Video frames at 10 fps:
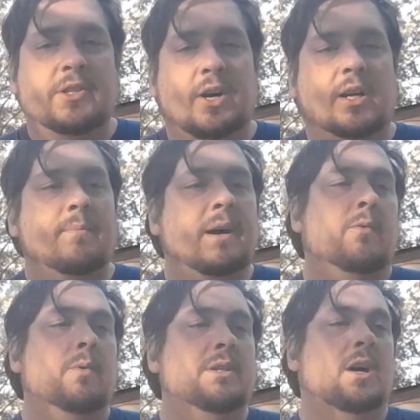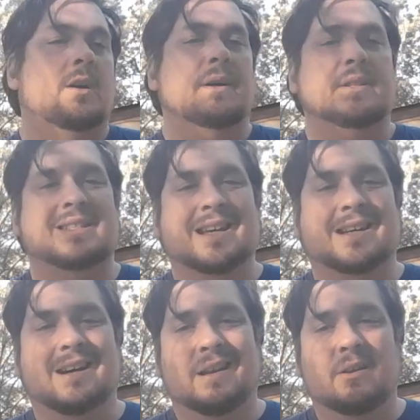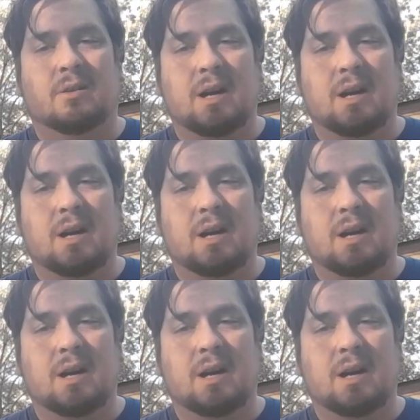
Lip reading: talk about when we talk about the Second Continental